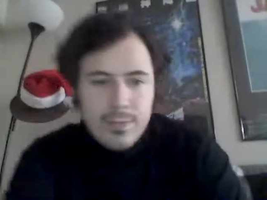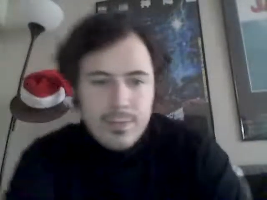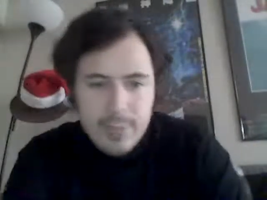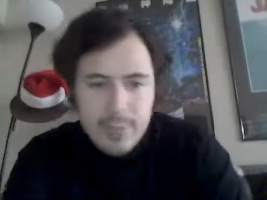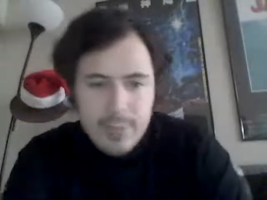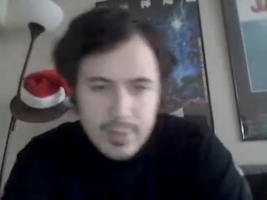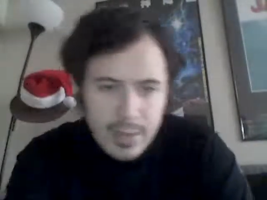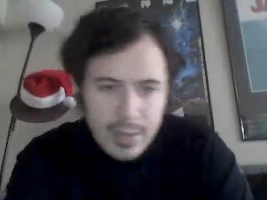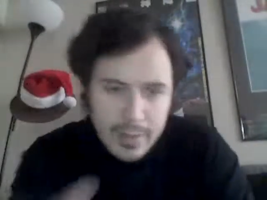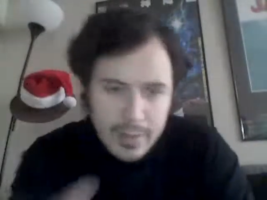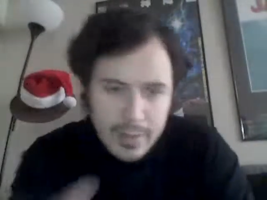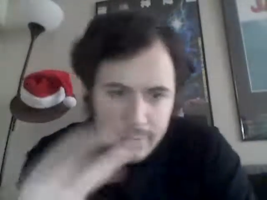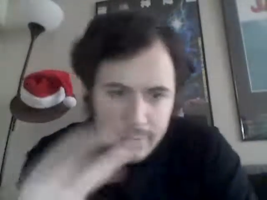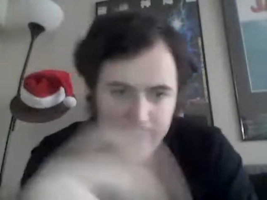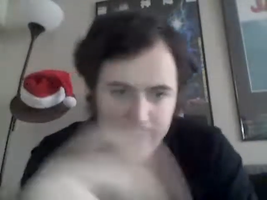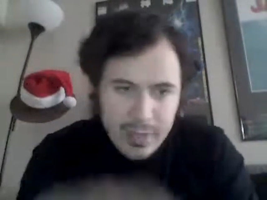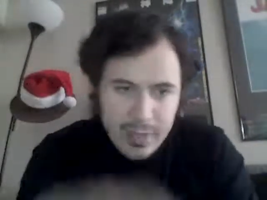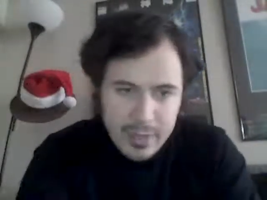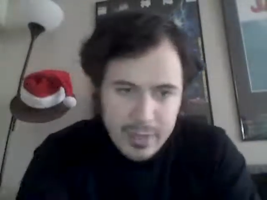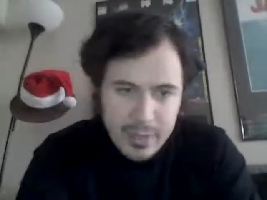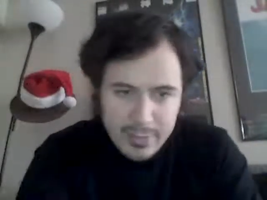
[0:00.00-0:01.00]
Instead
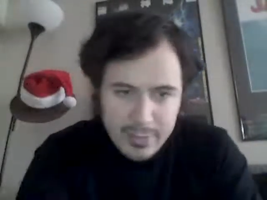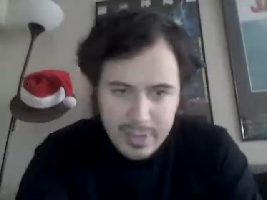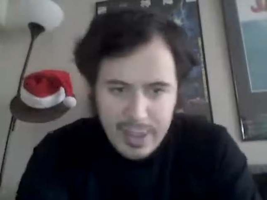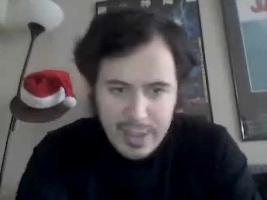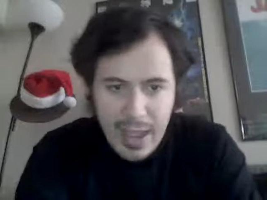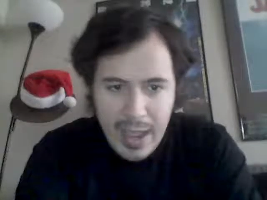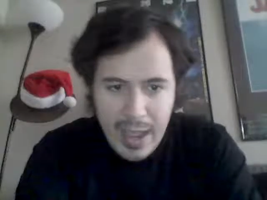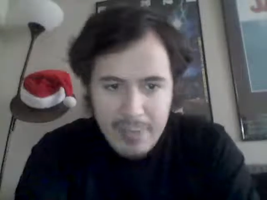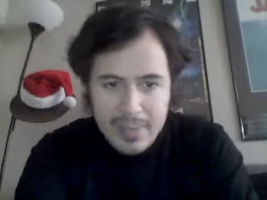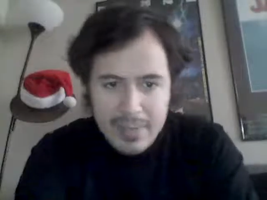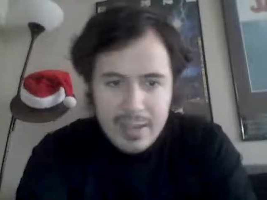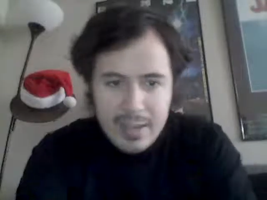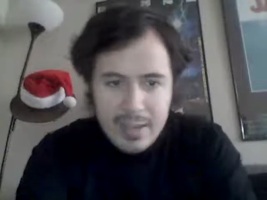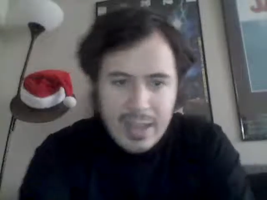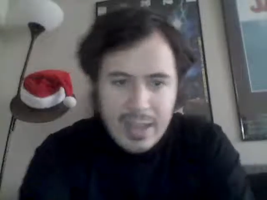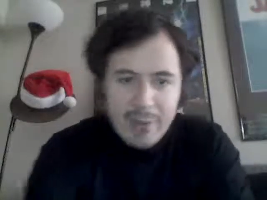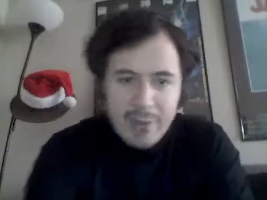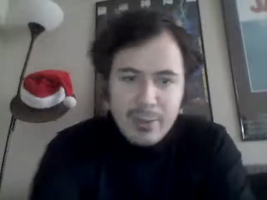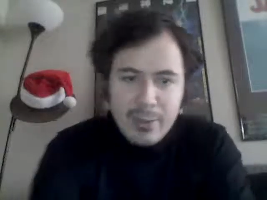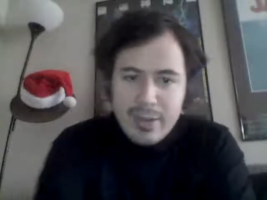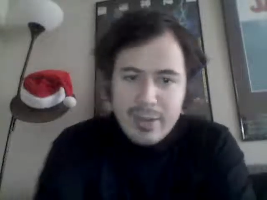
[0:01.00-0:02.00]
of, and he was like, "Captain
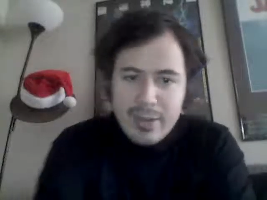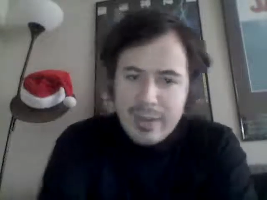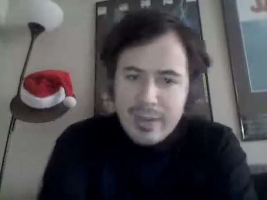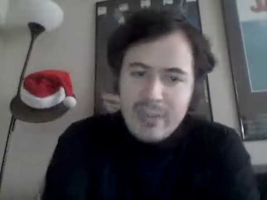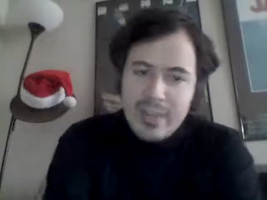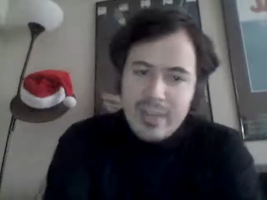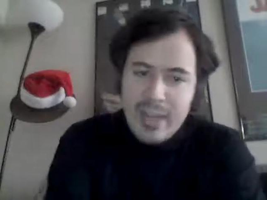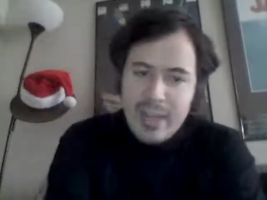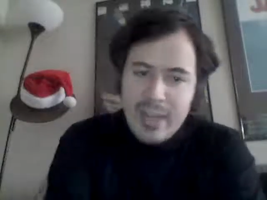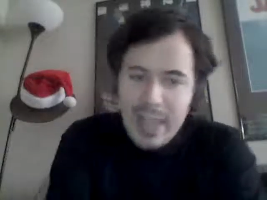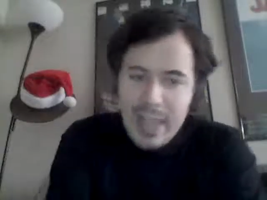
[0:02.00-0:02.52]
Edward Niven